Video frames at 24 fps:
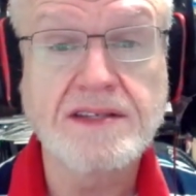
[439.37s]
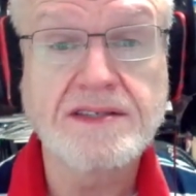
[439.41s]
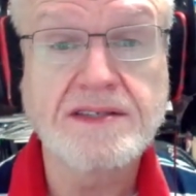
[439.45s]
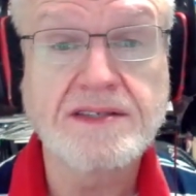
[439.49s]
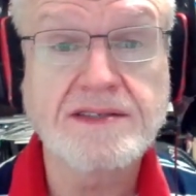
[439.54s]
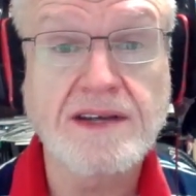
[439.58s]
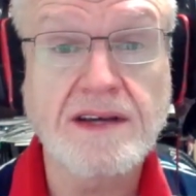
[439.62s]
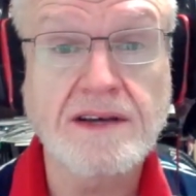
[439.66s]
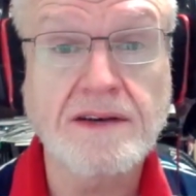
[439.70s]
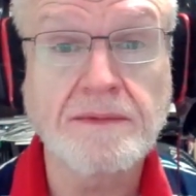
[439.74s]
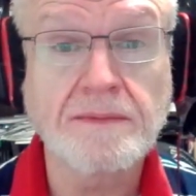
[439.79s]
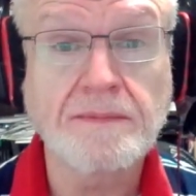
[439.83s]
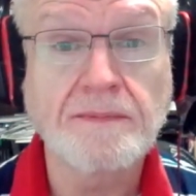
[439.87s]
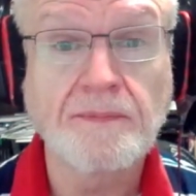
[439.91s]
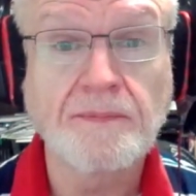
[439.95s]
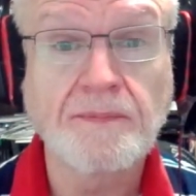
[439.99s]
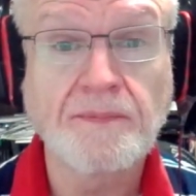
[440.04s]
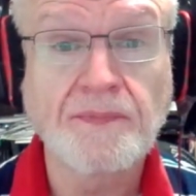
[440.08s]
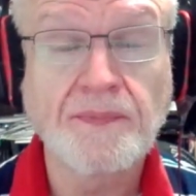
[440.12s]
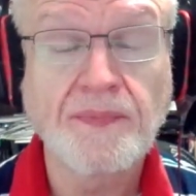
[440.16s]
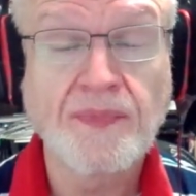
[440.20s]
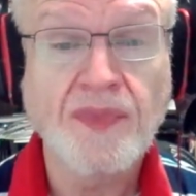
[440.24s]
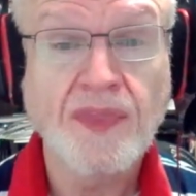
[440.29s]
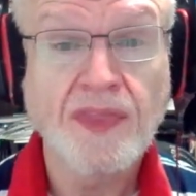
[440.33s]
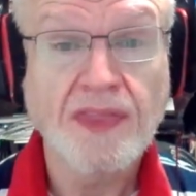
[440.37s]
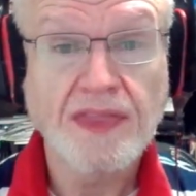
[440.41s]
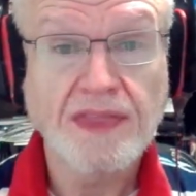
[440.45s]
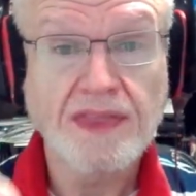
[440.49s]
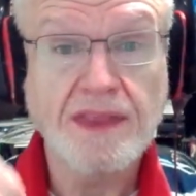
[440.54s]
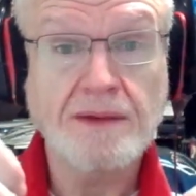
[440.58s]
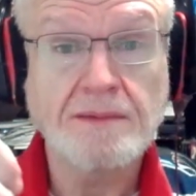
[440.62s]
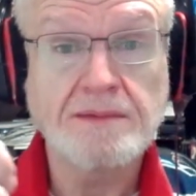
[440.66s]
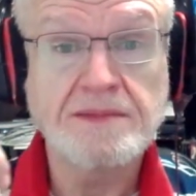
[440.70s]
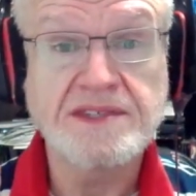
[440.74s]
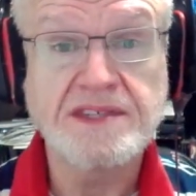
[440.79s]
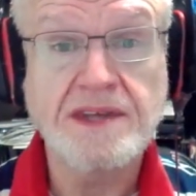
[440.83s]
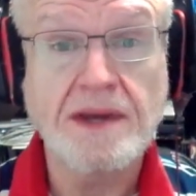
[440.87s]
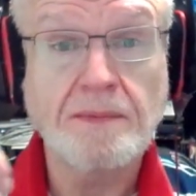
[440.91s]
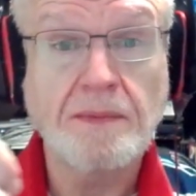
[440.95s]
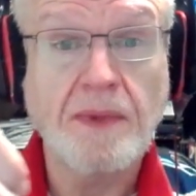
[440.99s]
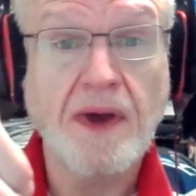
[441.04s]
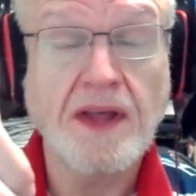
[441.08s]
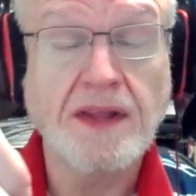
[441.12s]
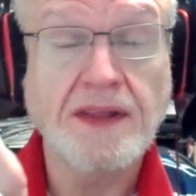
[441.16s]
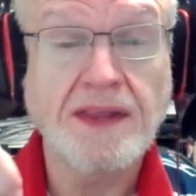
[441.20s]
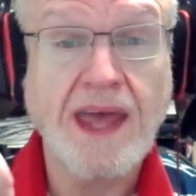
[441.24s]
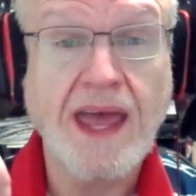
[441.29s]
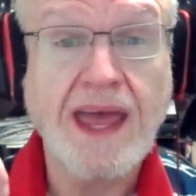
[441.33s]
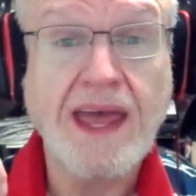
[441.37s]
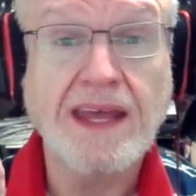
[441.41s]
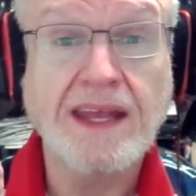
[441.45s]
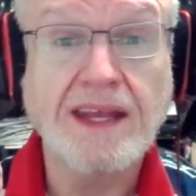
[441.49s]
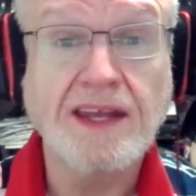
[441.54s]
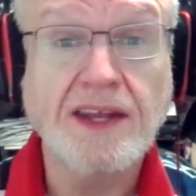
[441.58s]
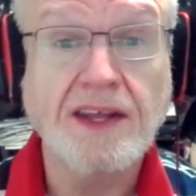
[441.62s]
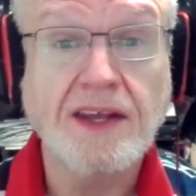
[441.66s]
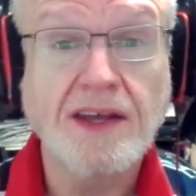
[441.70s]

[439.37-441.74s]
So, thumbs up on that.